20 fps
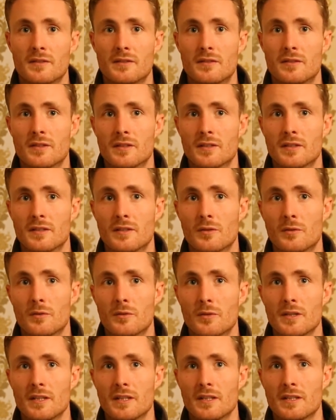The
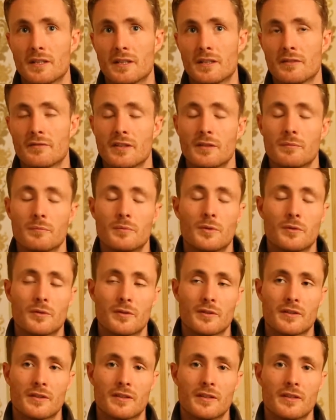only kind of
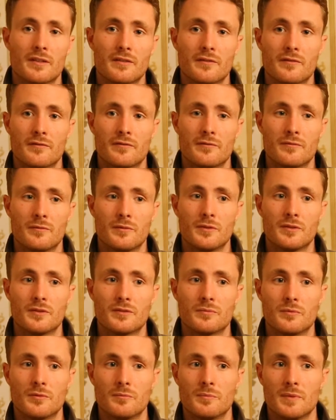imported kind of
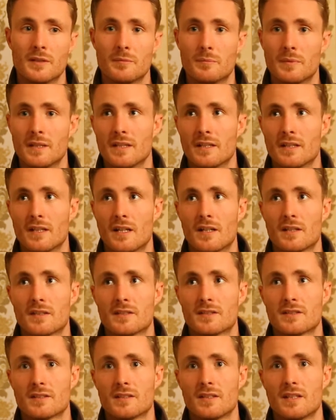ones would be the
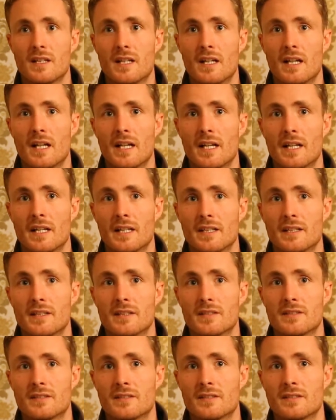peacocks,
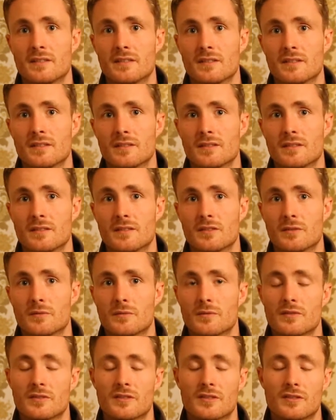and there
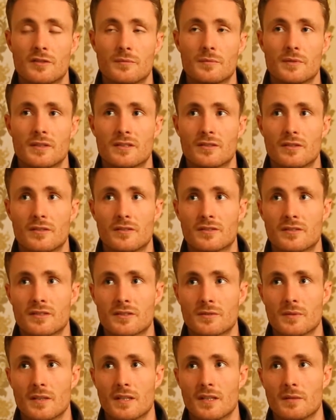was a couple of ducks
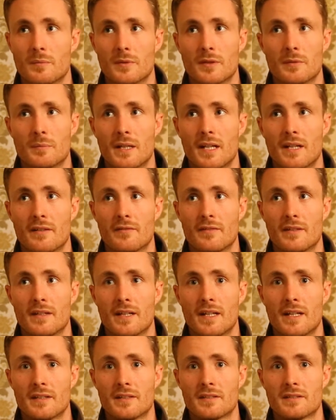as well. But apart from
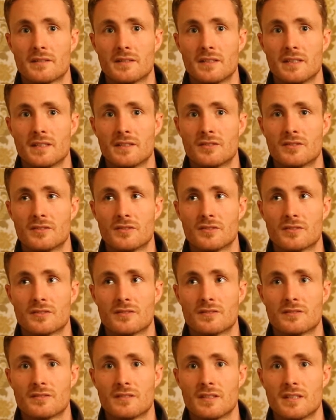that, it's
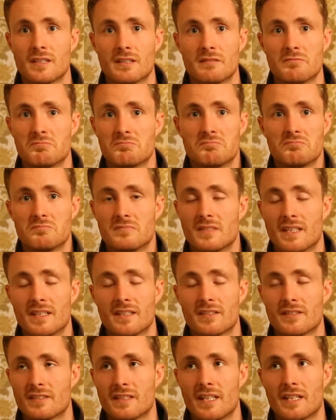just
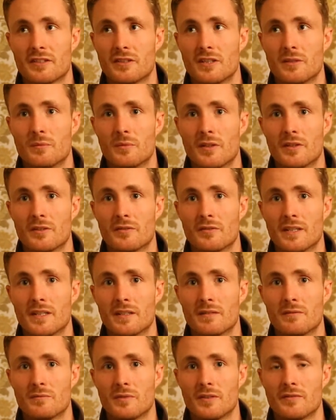just naturally wander
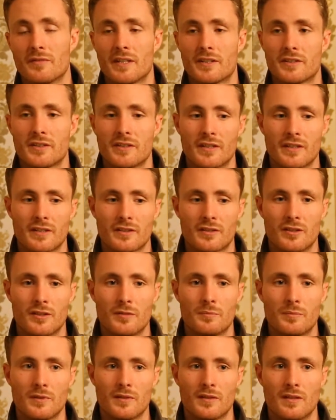in. We've actually got a
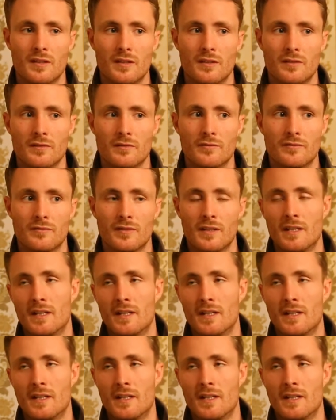couple of